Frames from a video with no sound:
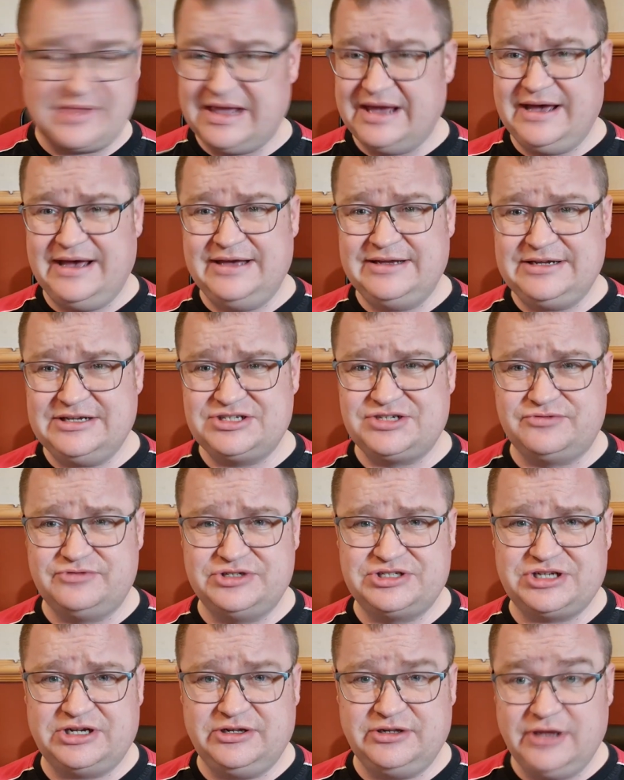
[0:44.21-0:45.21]
And as a
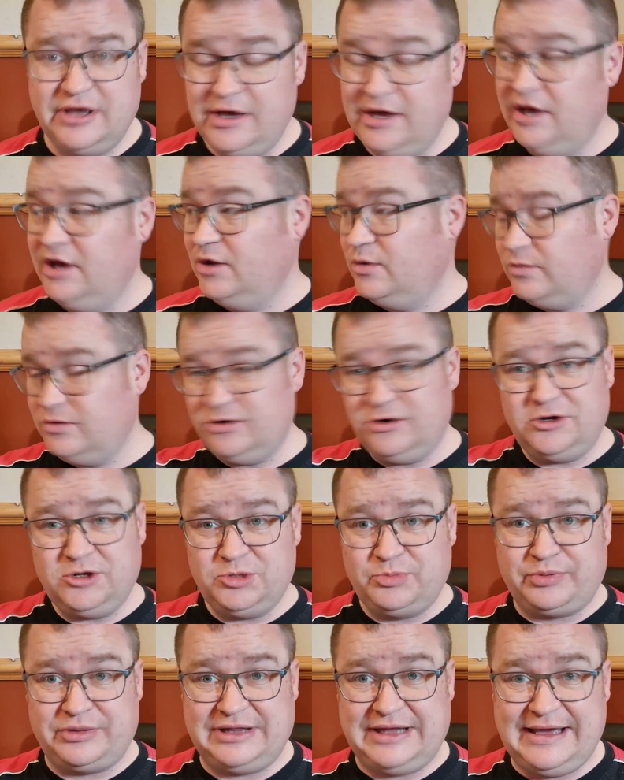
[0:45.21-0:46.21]
result, we're all
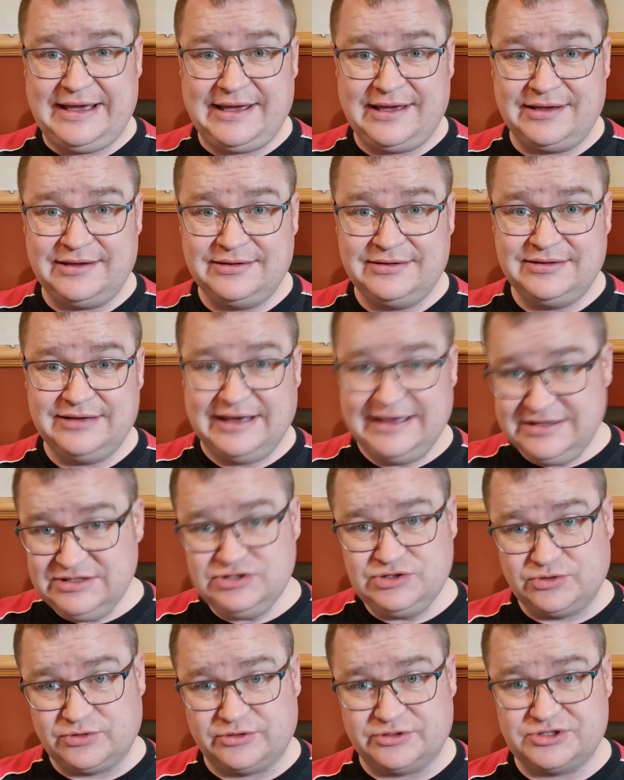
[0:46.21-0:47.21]
playing
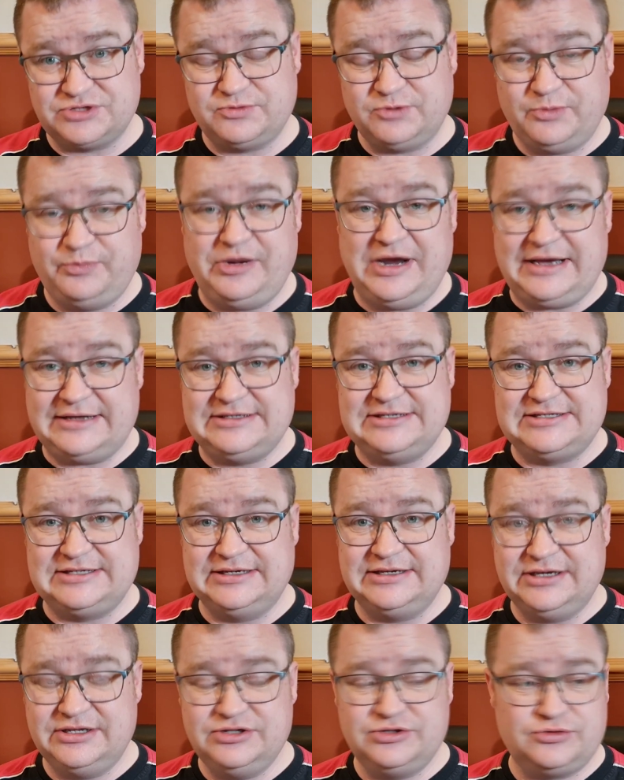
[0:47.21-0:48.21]
indoors. We're practicing
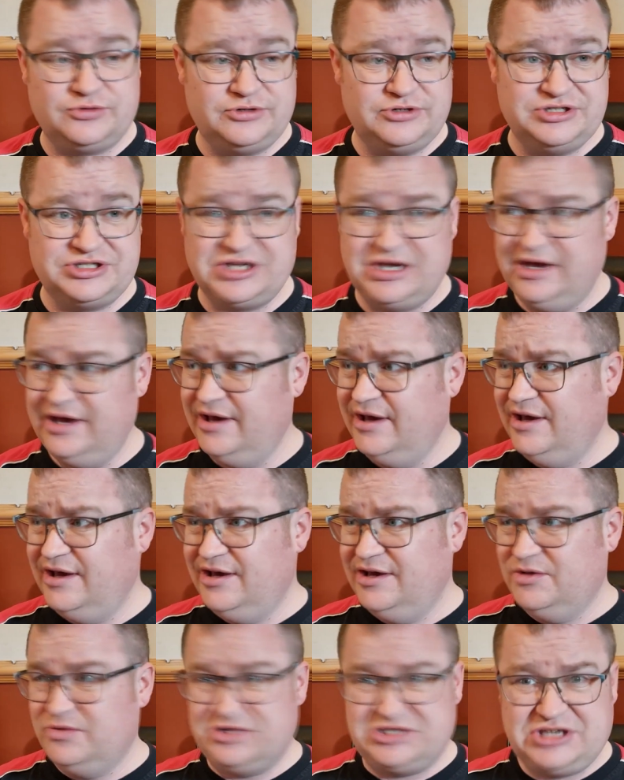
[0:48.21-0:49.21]
indoors,
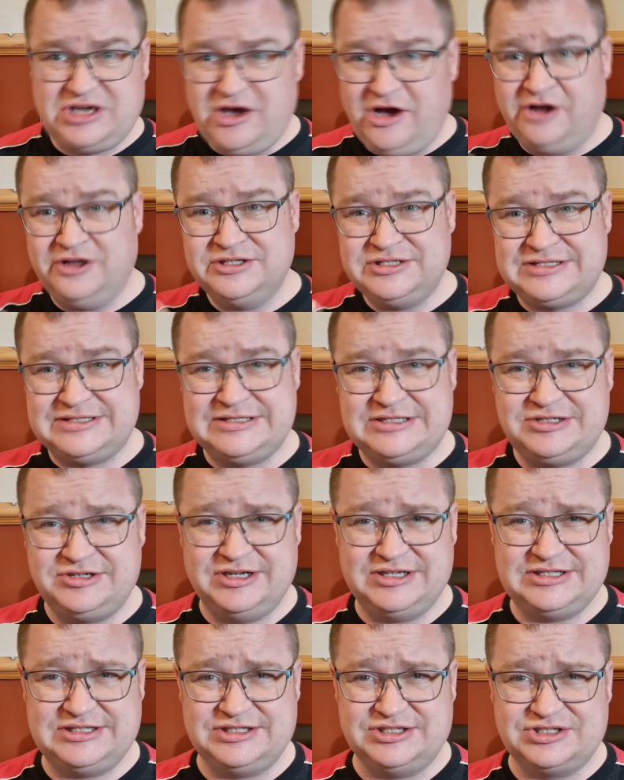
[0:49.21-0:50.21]
which
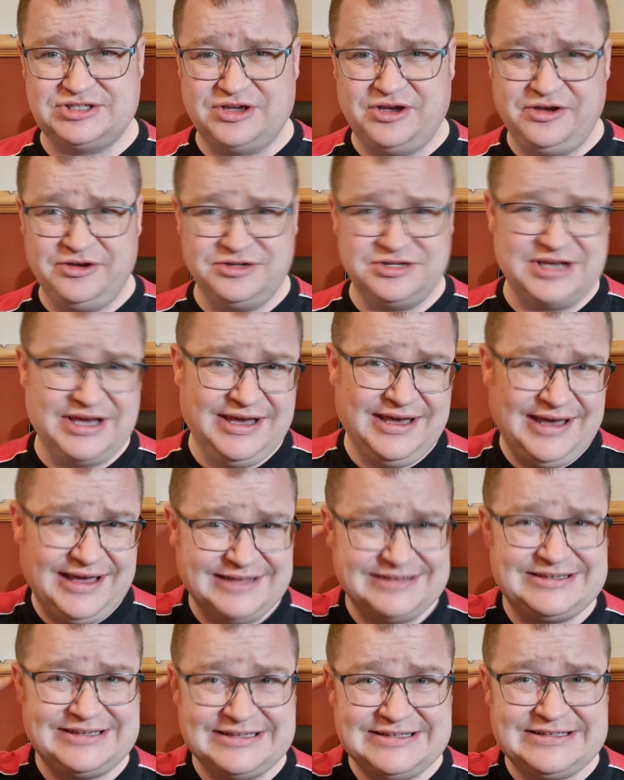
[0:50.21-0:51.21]
concentrates the sound
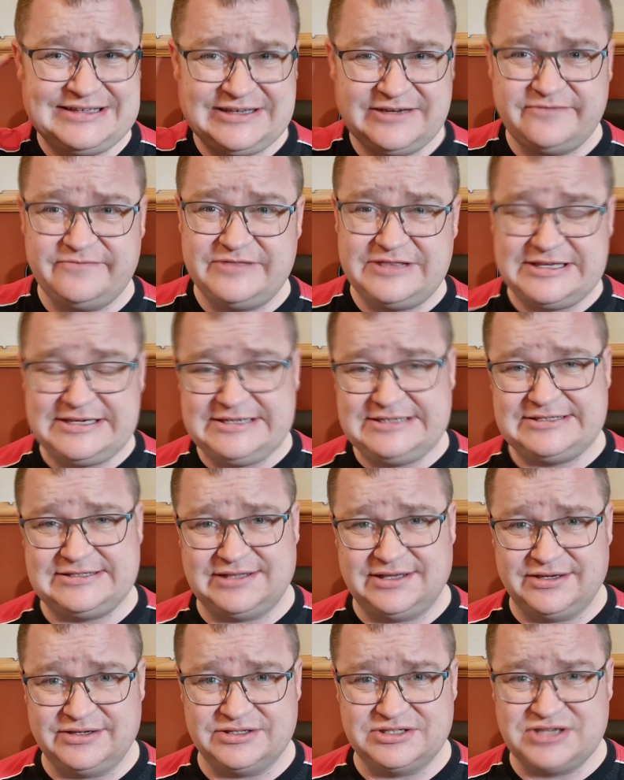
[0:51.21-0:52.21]
and can give these
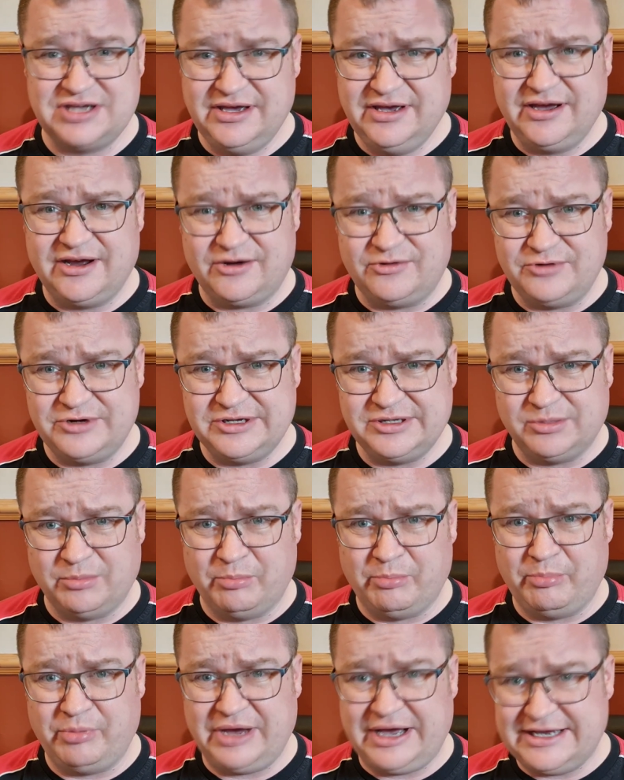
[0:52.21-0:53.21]
things a real
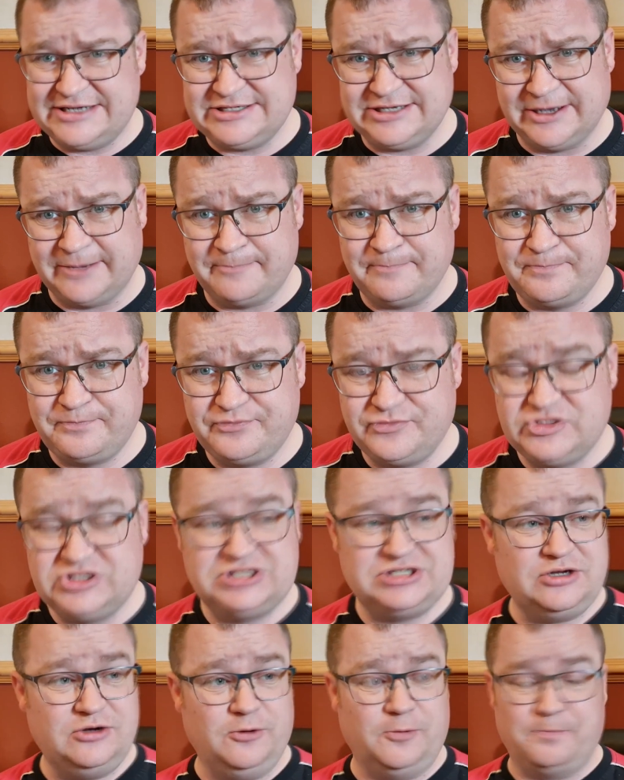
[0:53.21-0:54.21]
bashing.
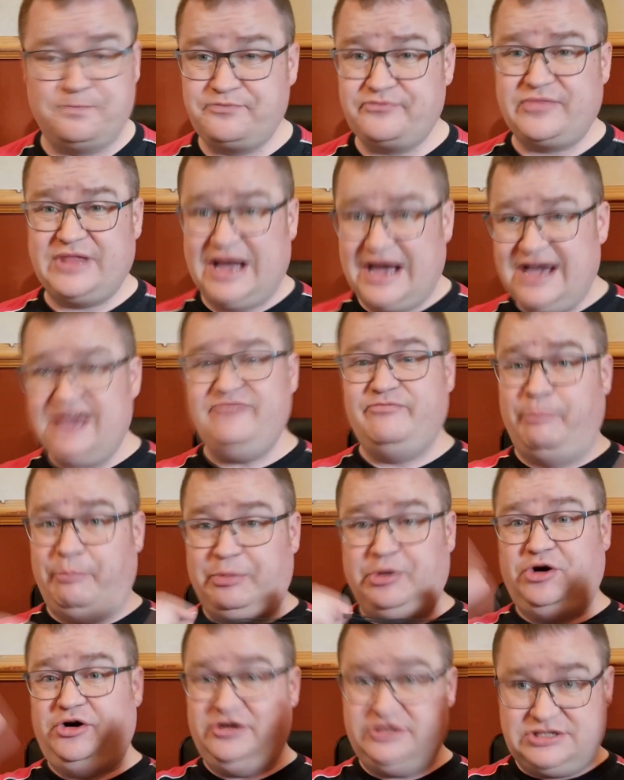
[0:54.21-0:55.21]
So, I've
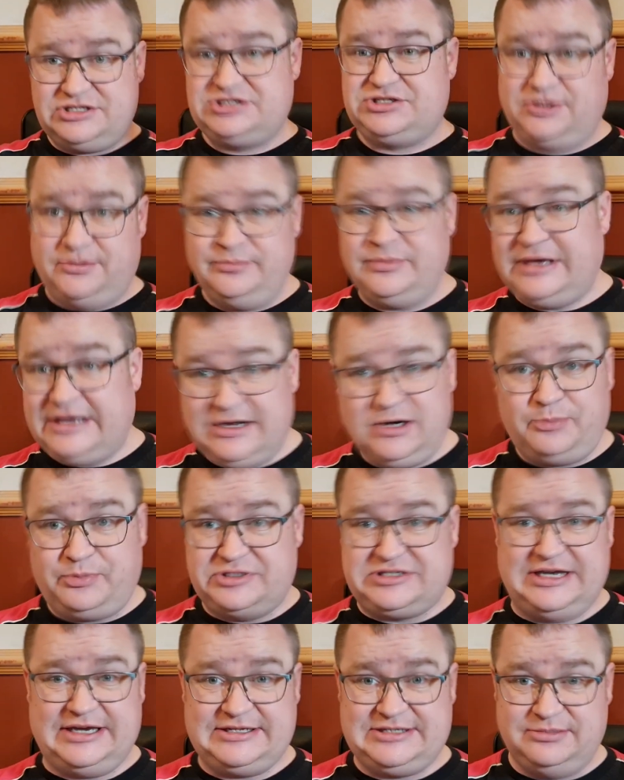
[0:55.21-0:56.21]
bought some ear
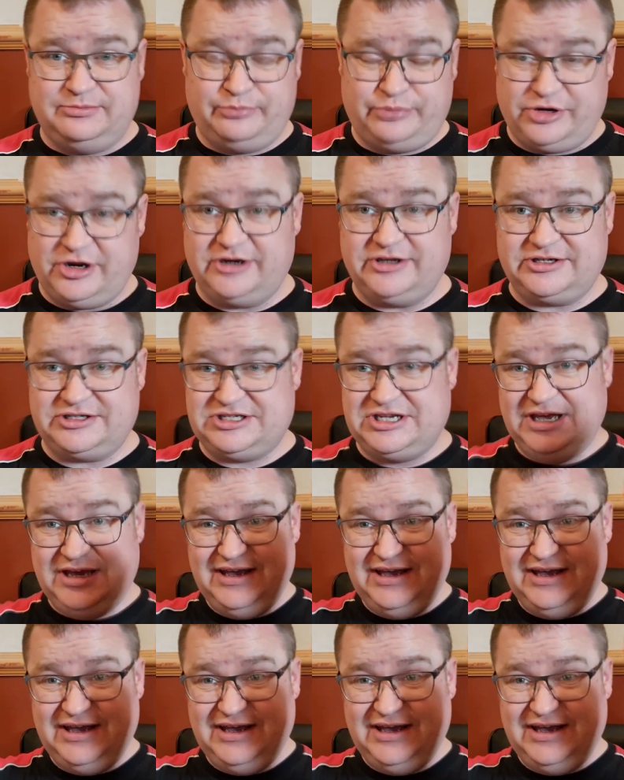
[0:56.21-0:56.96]
protection products